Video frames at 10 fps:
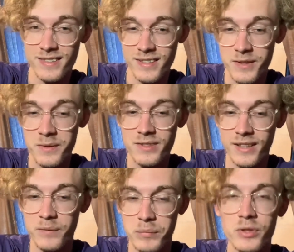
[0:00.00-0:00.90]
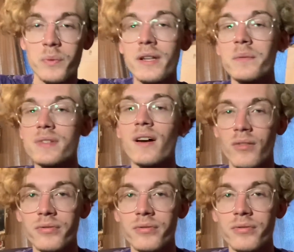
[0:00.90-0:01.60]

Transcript: He was like between himself